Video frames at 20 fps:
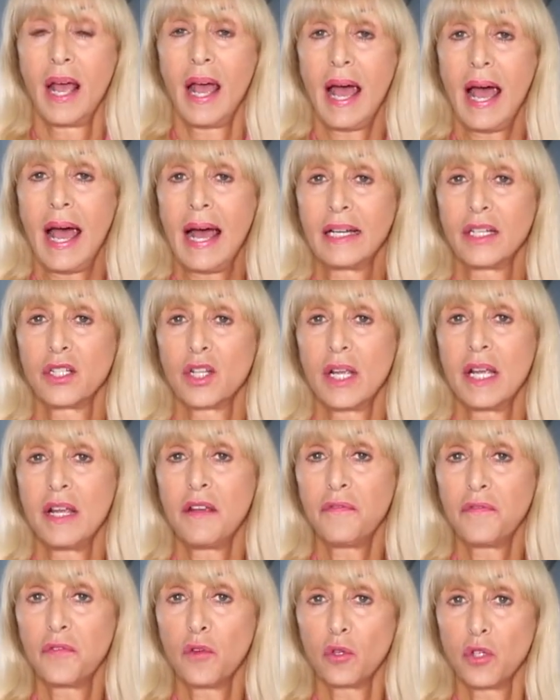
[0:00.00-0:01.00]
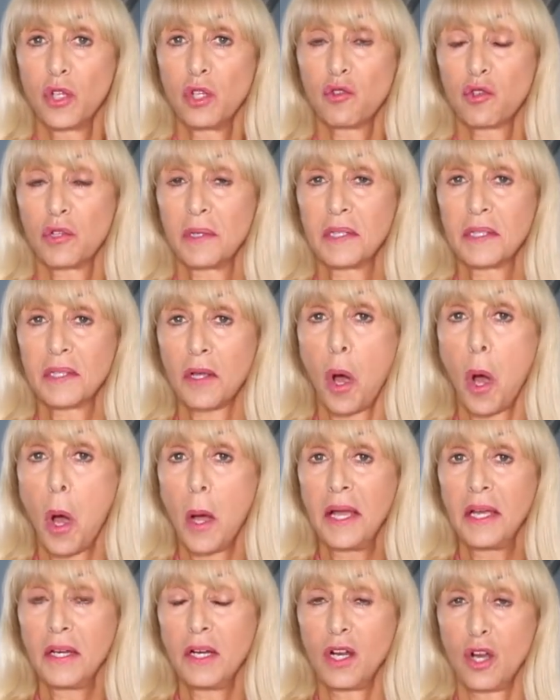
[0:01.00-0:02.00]
And if your nutrients are
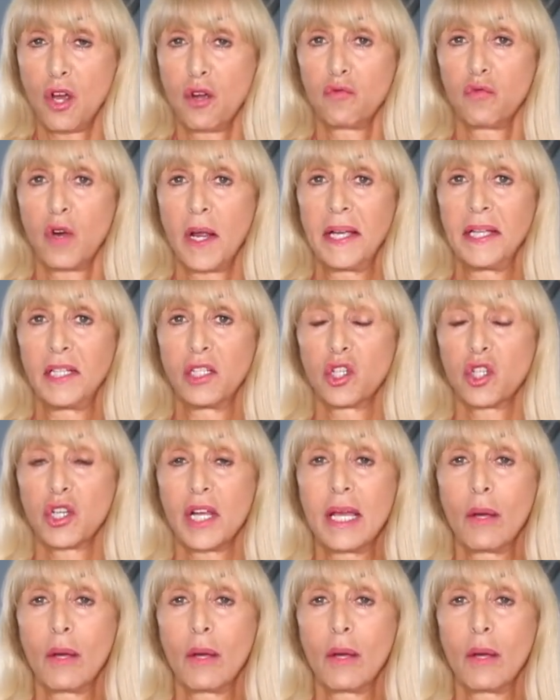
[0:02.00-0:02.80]
in a low range,